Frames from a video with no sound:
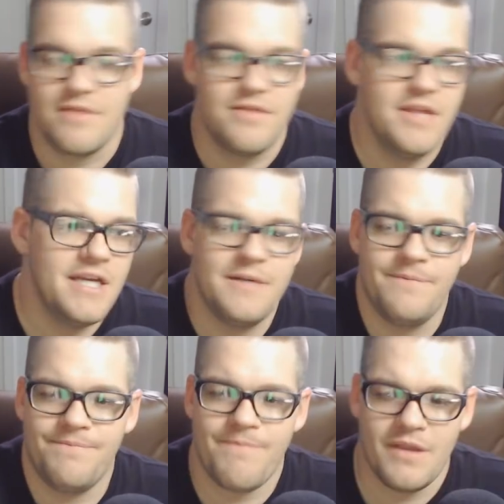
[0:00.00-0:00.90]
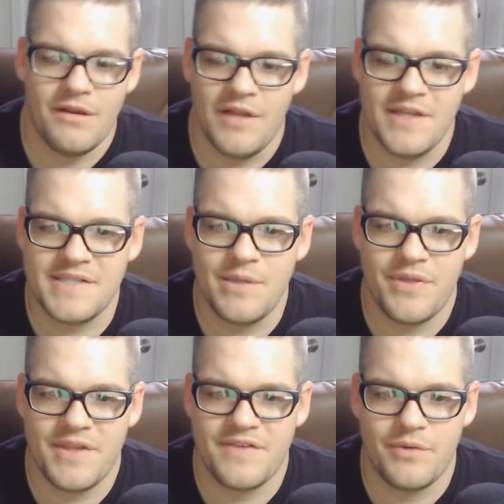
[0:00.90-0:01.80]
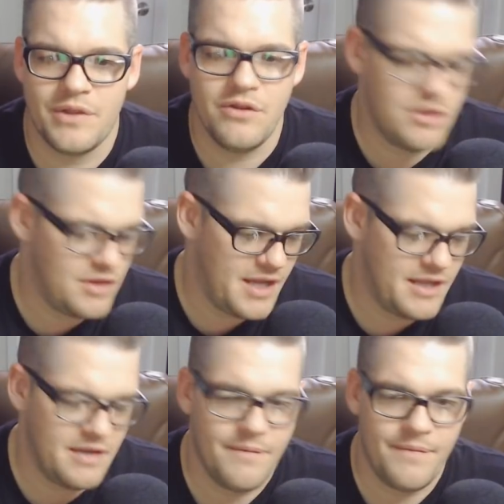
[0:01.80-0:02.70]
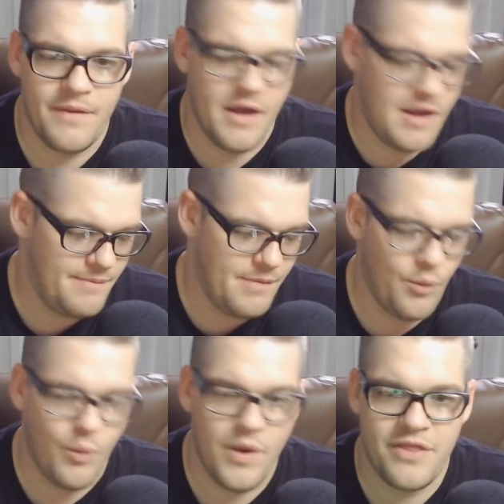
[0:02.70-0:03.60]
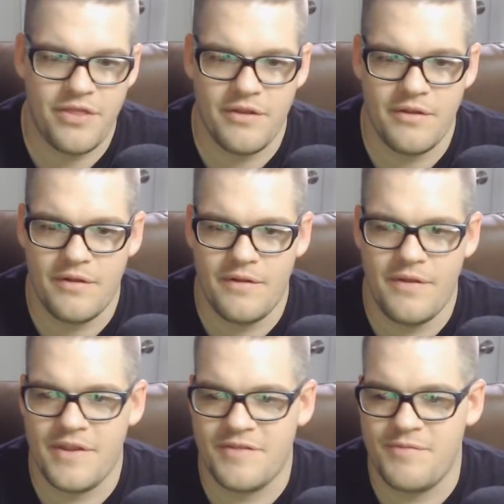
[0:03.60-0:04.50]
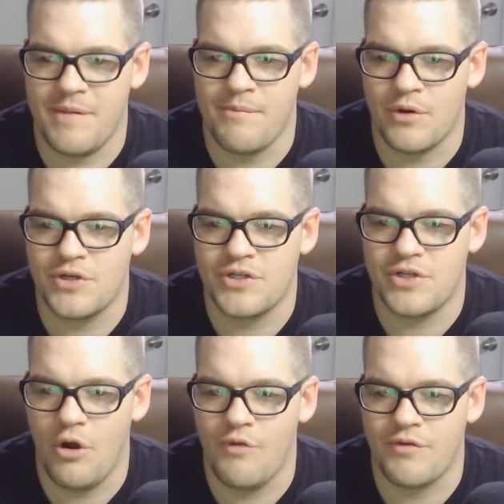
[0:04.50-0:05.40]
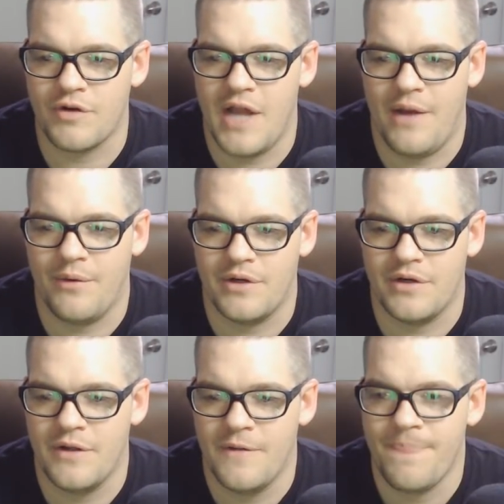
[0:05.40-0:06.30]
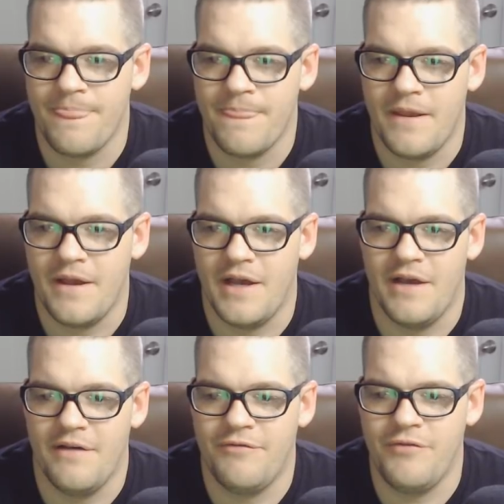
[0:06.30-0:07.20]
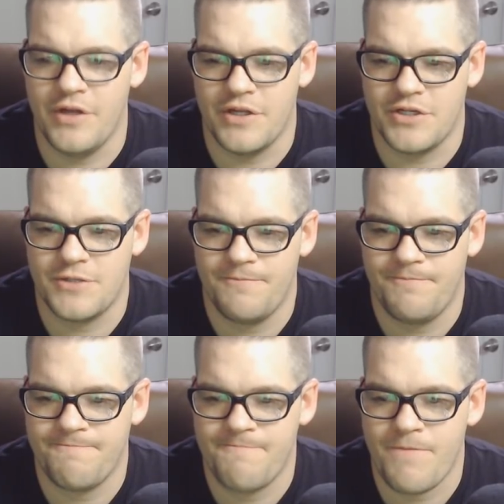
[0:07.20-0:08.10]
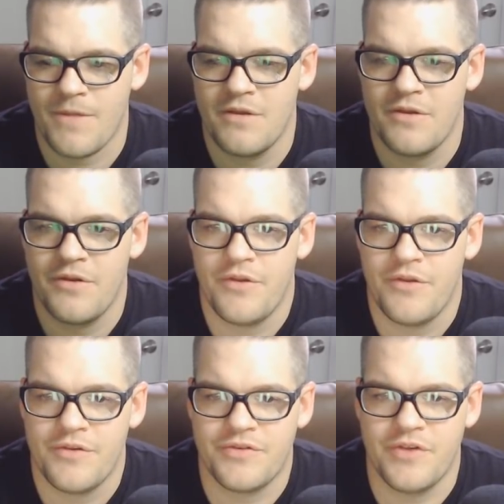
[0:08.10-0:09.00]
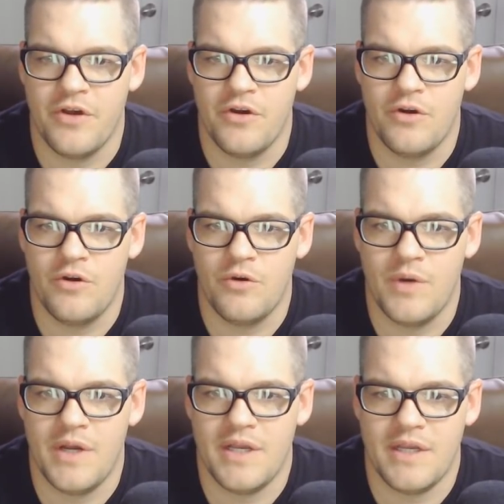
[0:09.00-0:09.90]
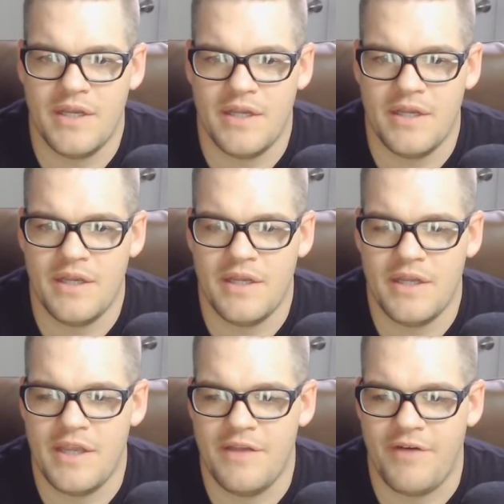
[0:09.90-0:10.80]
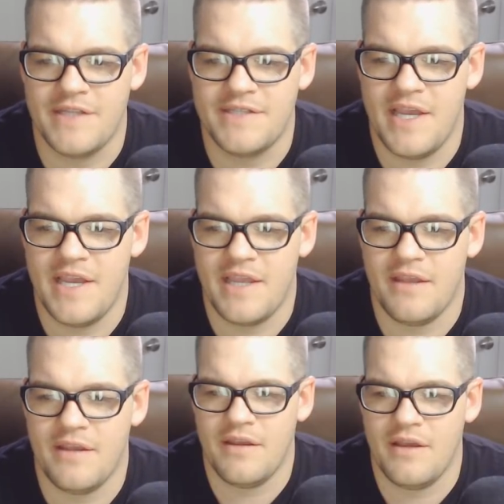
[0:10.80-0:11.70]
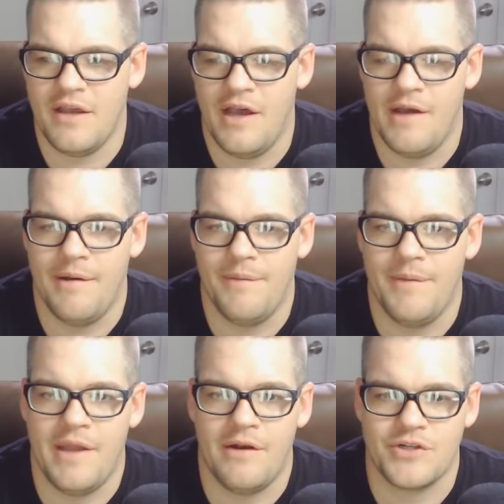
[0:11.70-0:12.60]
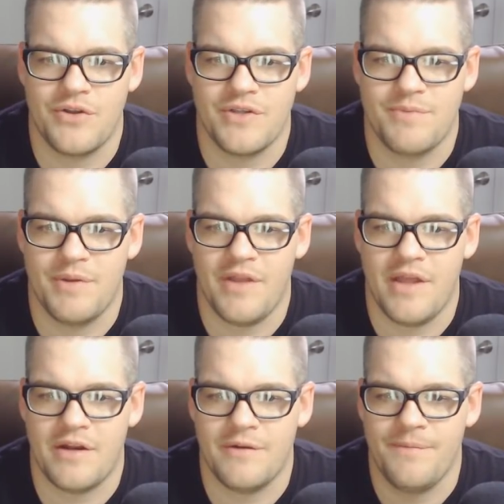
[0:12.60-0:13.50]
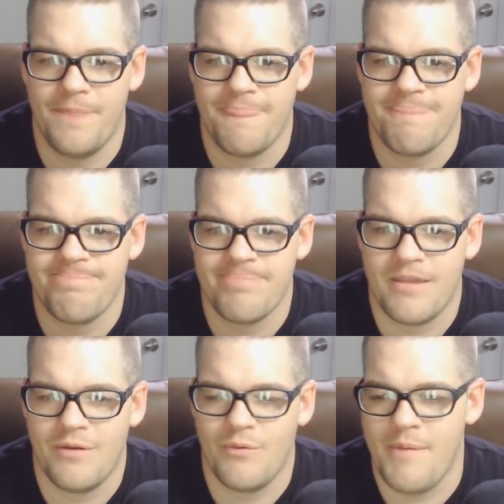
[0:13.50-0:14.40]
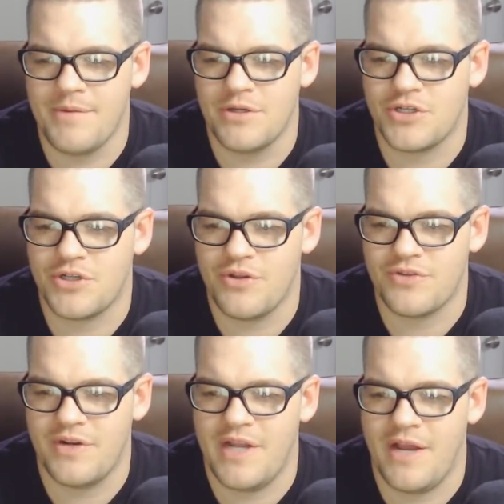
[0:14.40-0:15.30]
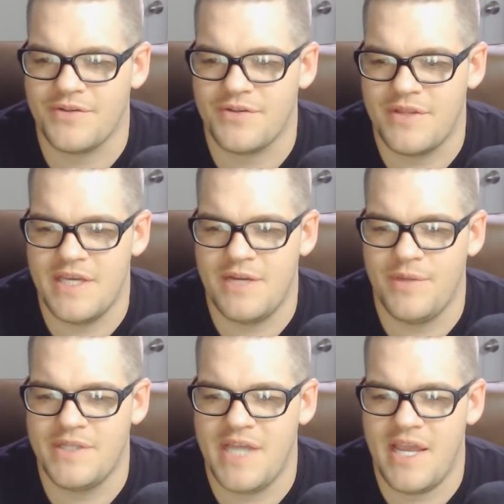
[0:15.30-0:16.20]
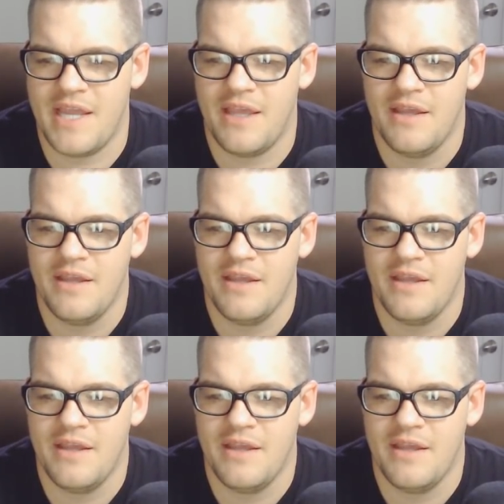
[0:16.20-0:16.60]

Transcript: Then let's see what this would look like with this being merged over our footage. So if I take, and I'll show you this a bit later, well, maybe I'll just show you this right now. So then we take